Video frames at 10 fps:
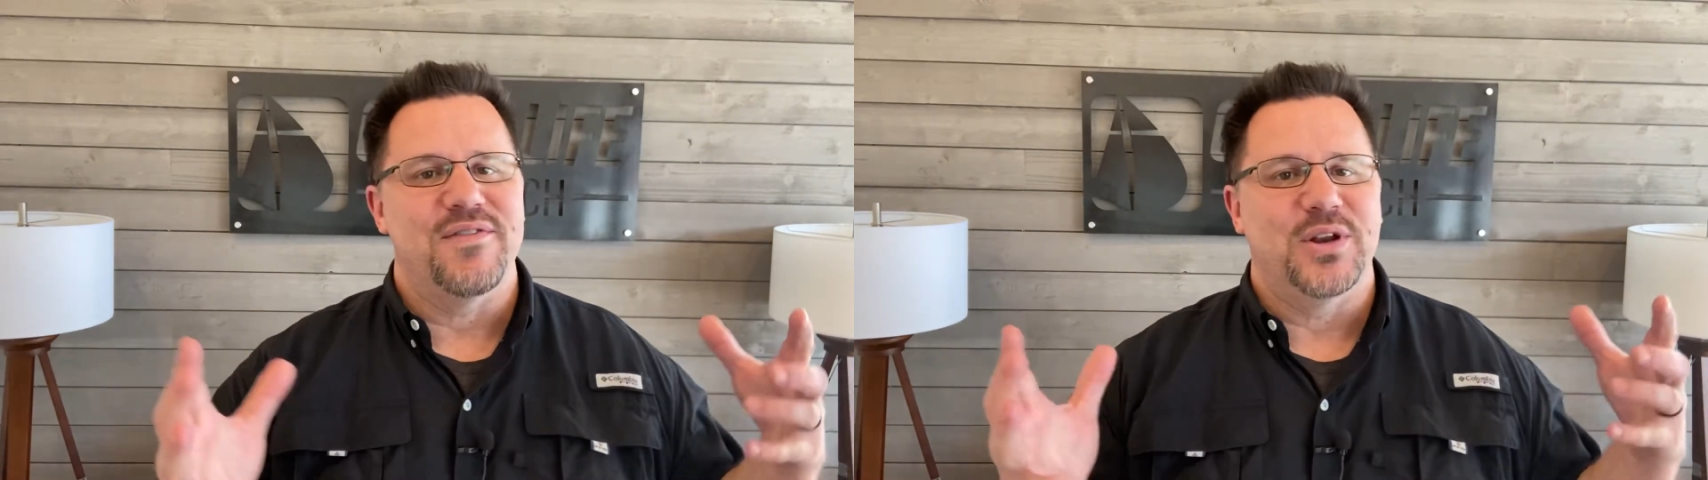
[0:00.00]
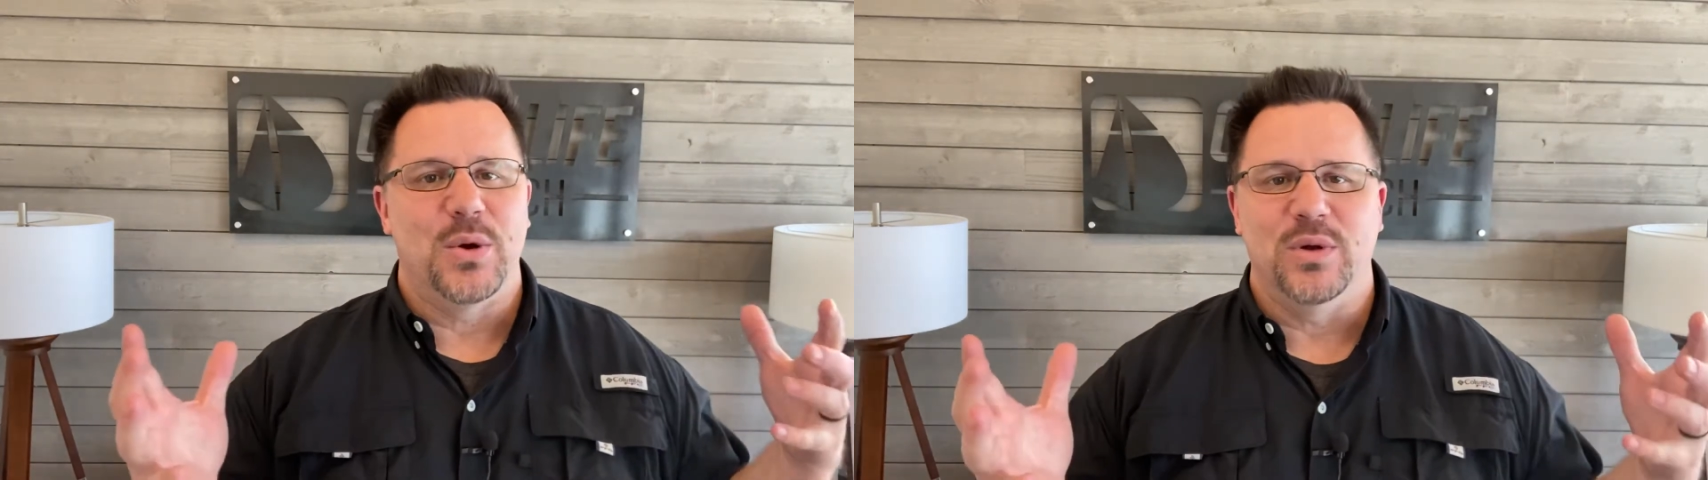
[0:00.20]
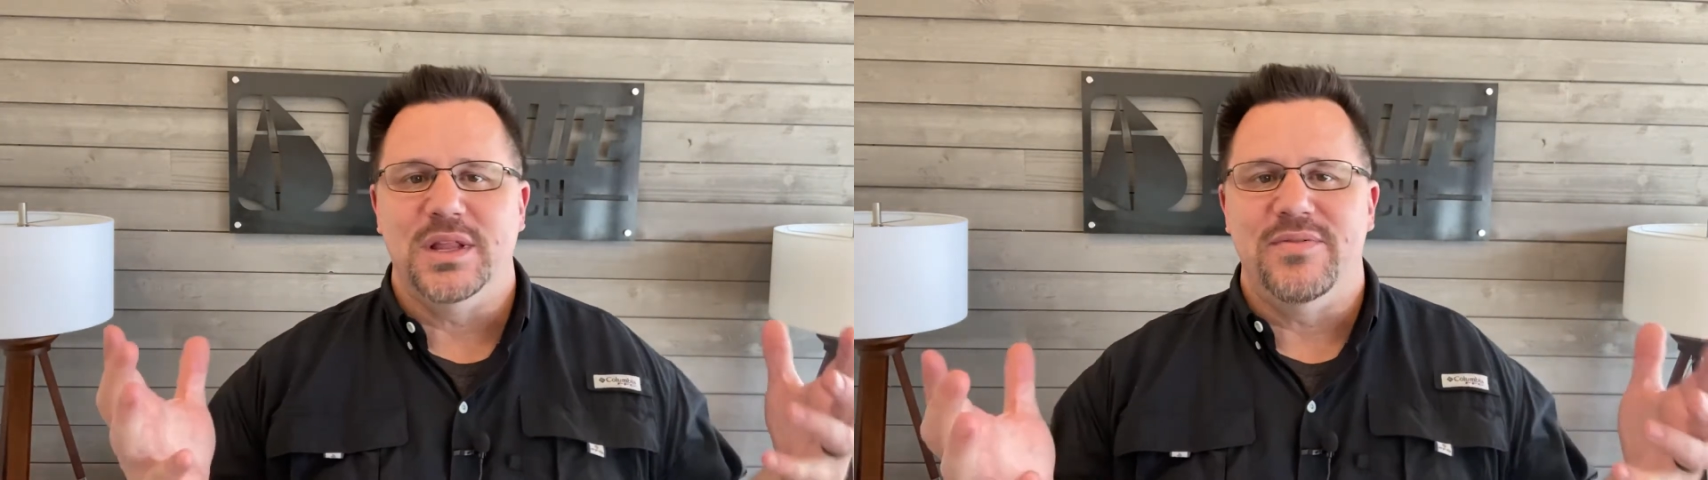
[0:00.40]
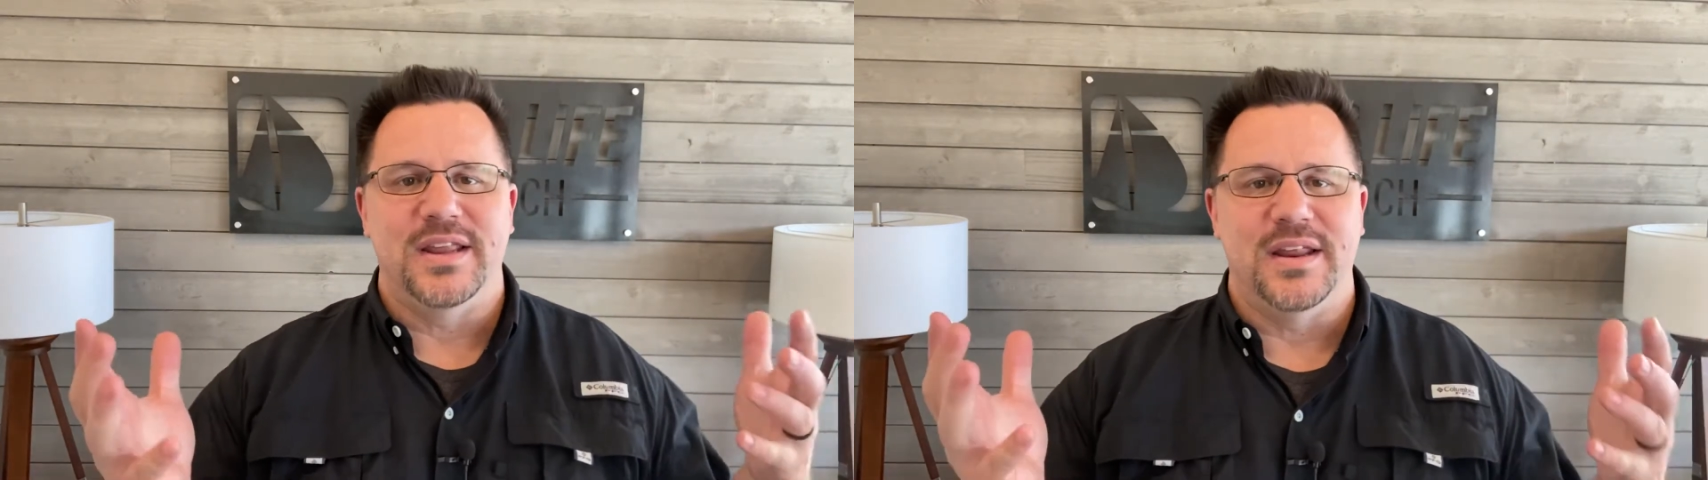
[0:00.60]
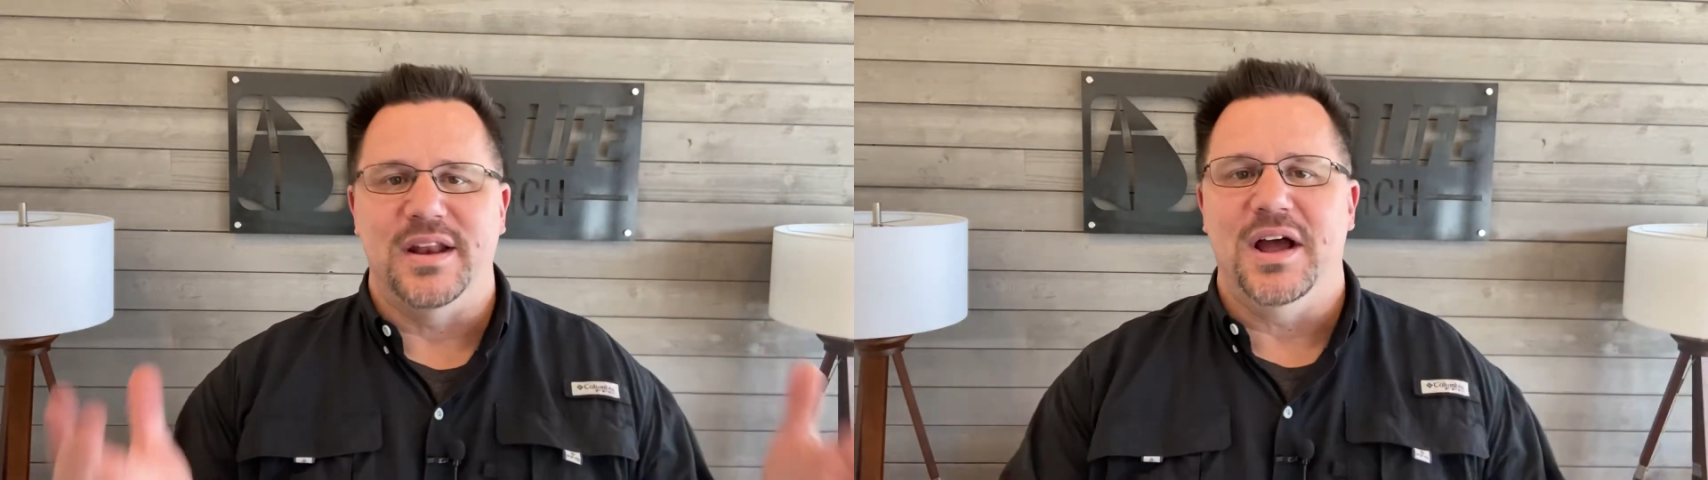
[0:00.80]
I know we're living
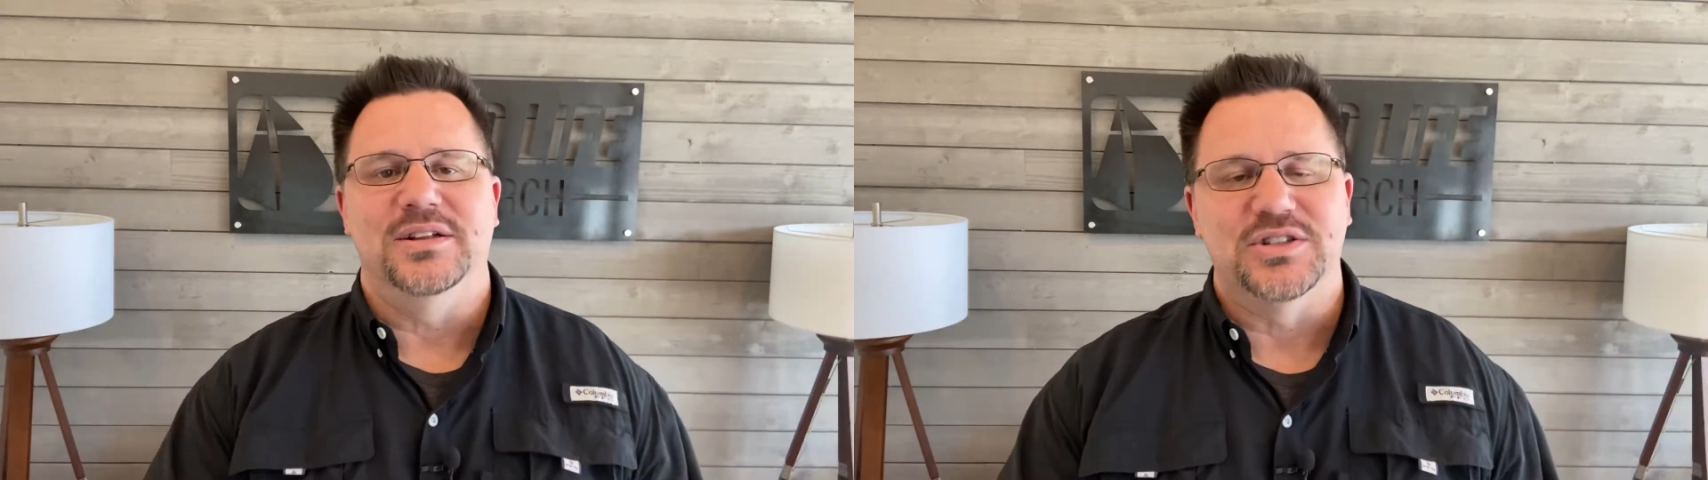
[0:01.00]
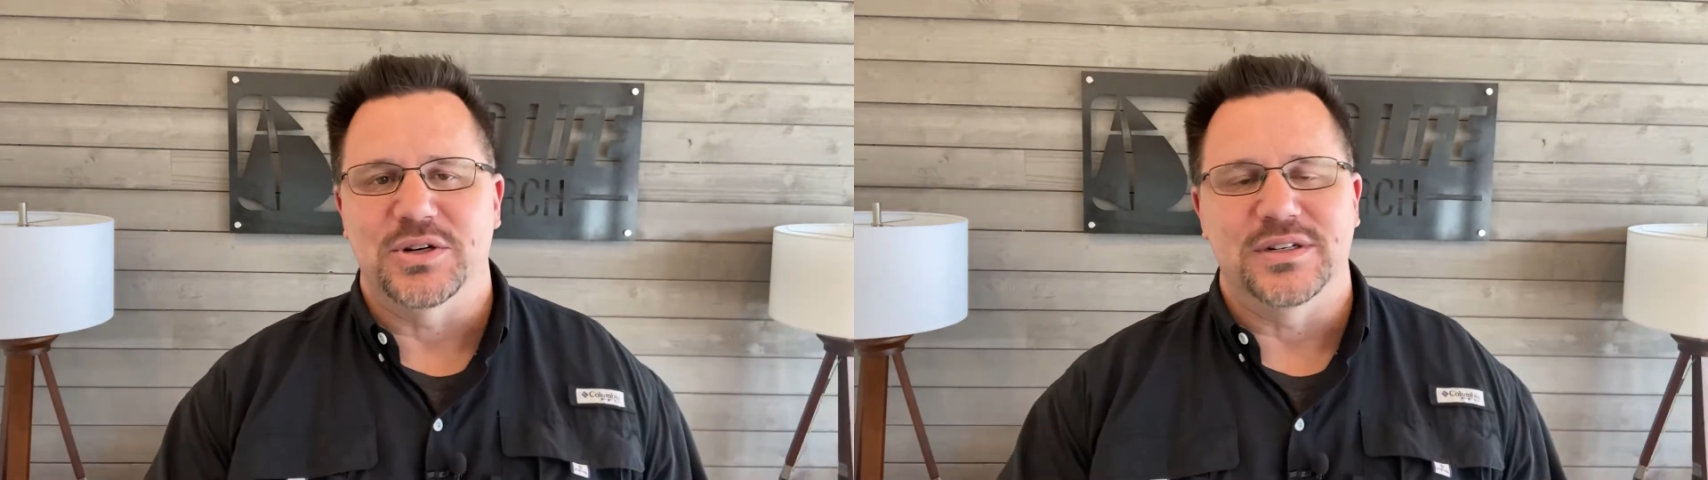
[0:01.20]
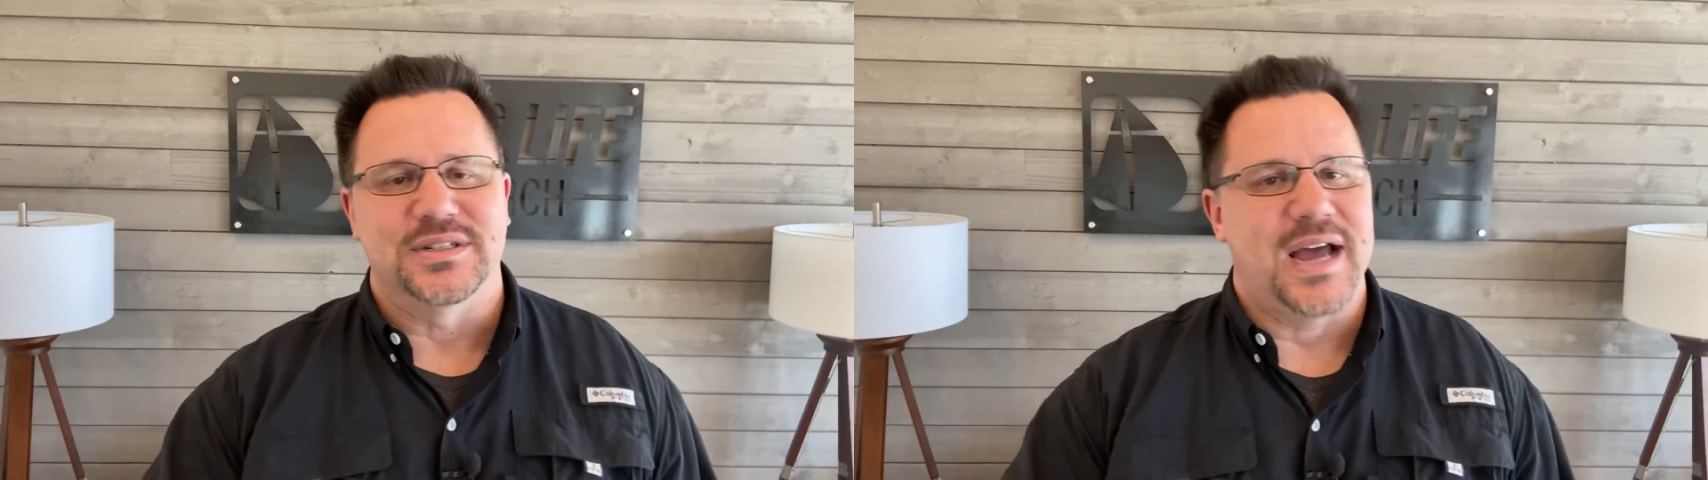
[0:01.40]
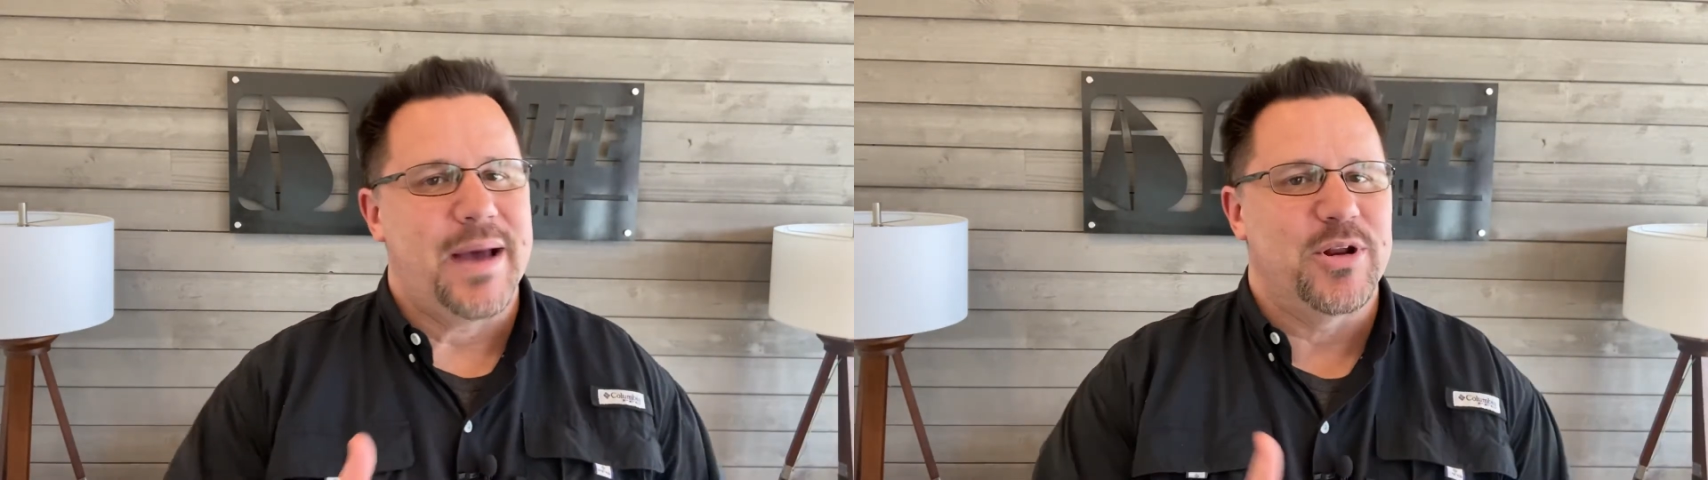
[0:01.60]
in an uncertain time.